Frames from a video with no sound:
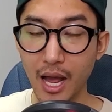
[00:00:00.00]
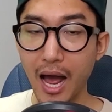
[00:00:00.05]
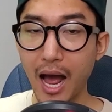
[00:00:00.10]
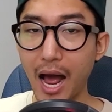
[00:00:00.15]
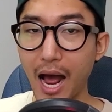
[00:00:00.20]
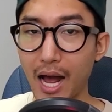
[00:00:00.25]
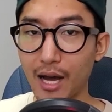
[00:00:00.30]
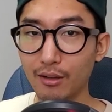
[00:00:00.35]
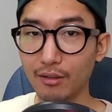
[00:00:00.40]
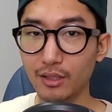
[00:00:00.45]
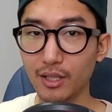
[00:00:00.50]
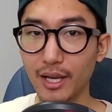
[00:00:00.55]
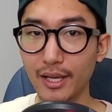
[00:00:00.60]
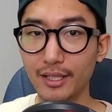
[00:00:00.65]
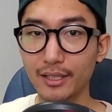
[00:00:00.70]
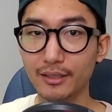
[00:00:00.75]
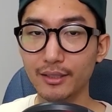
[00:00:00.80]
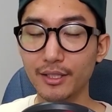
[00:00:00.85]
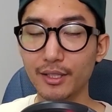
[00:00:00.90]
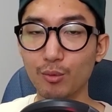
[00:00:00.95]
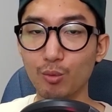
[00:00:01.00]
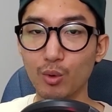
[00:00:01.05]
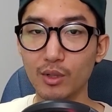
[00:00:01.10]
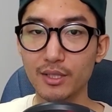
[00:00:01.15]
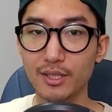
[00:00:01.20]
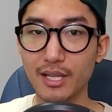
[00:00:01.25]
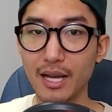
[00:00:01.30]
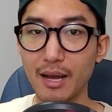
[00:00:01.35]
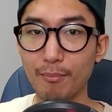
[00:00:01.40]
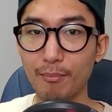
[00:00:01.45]
How likely was
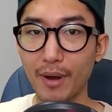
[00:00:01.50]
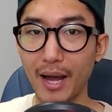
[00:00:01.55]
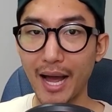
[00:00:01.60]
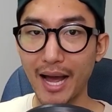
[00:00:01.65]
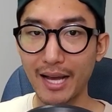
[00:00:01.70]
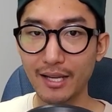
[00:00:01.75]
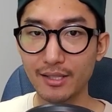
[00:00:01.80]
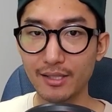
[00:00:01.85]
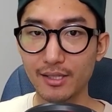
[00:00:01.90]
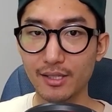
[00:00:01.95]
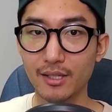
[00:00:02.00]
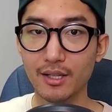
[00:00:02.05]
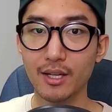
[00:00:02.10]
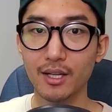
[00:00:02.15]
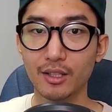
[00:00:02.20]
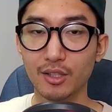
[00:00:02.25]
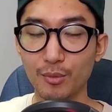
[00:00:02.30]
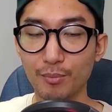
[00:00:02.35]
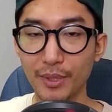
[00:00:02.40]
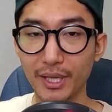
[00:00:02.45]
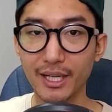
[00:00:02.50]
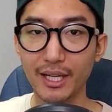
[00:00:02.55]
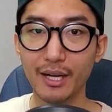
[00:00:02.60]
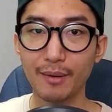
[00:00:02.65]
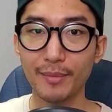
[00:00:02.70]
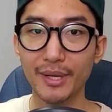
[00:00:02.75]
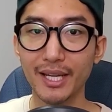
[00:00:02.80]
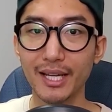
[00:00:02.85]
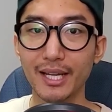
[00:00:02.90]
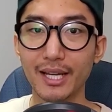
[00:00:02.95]
that pass to
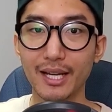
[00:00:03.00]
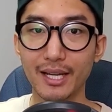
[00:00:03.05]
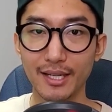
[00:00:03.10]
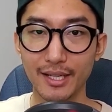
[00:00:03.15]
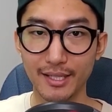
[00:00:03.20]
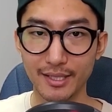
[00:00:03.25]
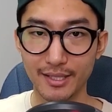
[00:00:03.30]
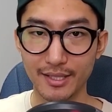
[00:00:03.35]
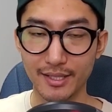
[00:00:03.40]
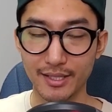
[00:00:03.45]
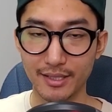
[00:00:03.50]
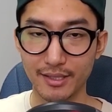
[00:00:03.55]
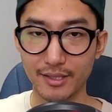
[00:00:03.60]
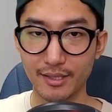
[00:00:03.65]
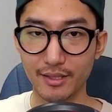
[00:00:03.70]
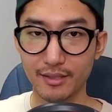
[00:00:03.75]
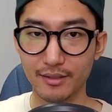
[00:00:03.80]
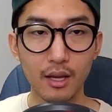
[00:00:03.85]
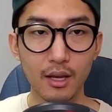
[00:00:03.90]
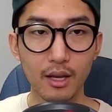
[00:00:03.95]
becoming an assist?